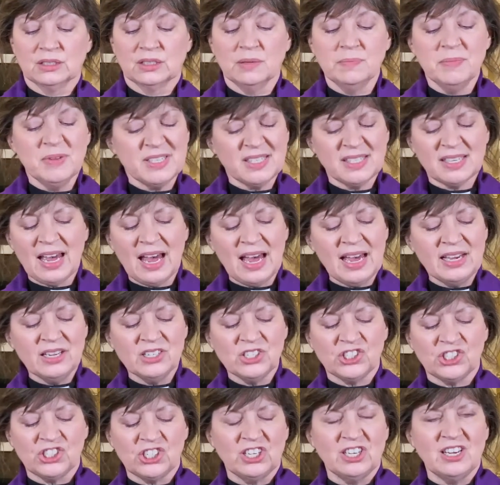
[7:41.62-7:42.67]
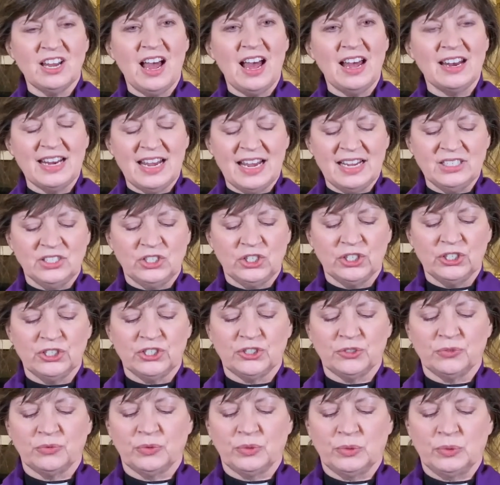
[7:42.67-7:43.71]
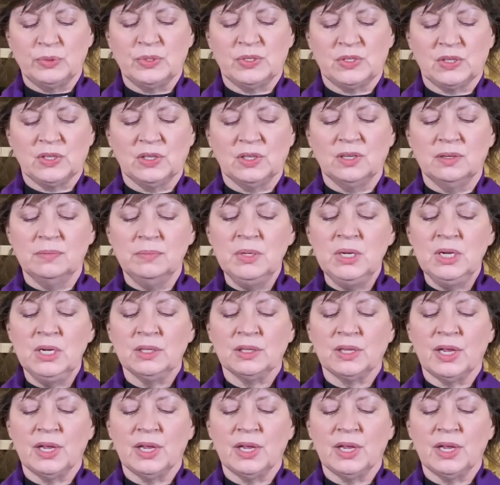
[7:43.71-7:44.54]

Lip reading: The Messiah should not enter Jerusalem